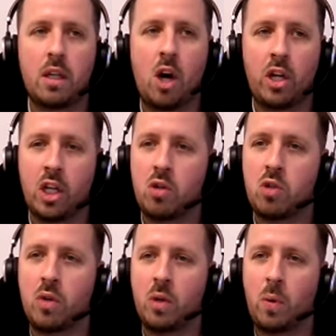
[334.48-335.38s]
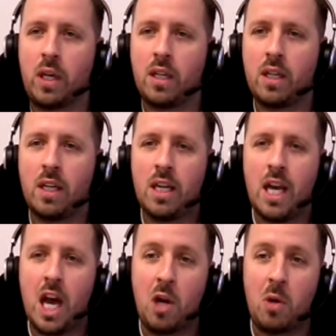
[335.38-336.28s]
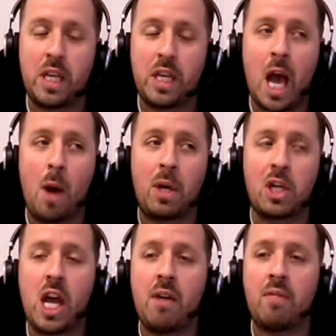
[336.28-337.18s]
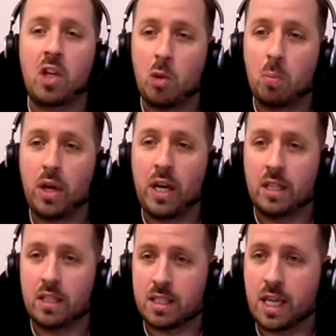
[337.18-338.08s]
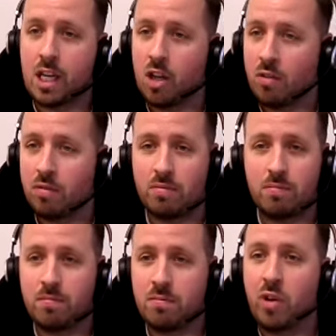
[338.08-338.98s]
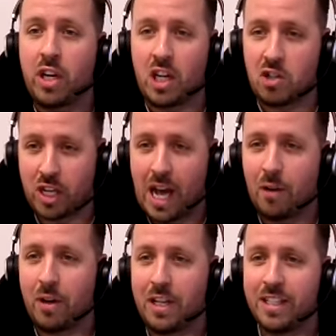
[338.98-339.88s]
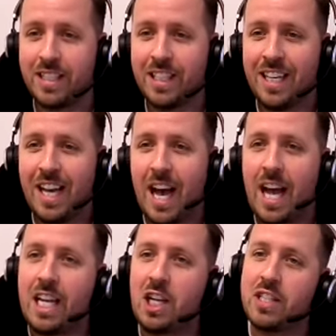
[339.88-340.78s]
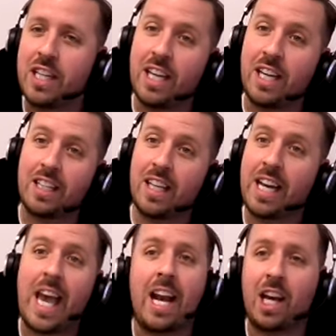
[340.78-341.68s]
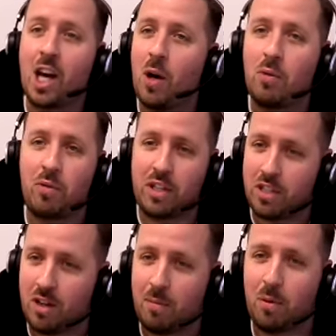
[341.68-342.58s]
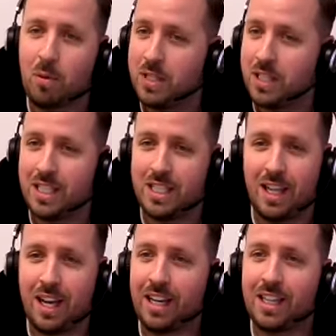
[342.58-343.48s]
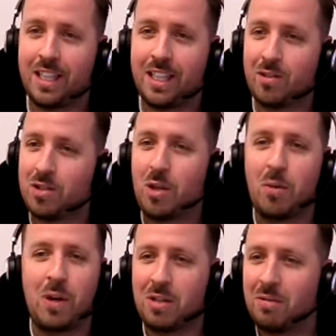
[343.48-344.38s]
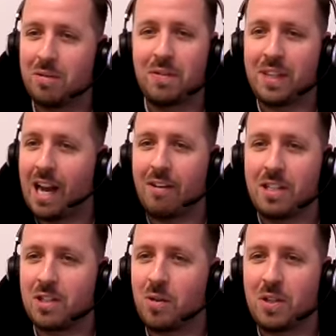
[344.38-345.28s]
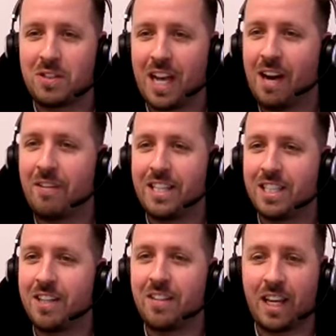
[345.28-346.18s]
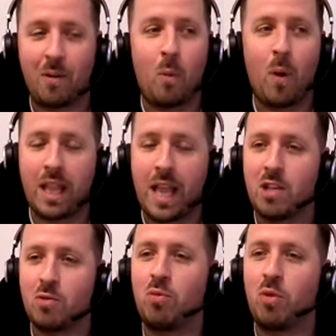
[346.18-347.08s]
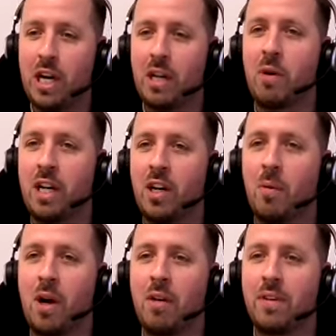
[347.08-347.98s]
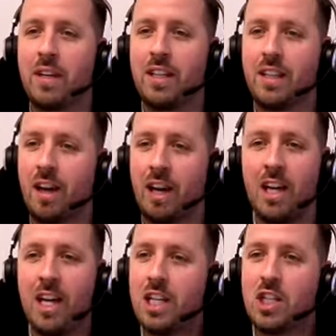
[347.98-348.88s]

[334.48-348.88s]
cardio during the week and you see how much effort you put in to take off three hundred calories, and yeah. then you see a, a can of Coke, for example, which is like two hundred fifty calories, two hundred calories, and you think, oh, that is really, really not worth it. Like, for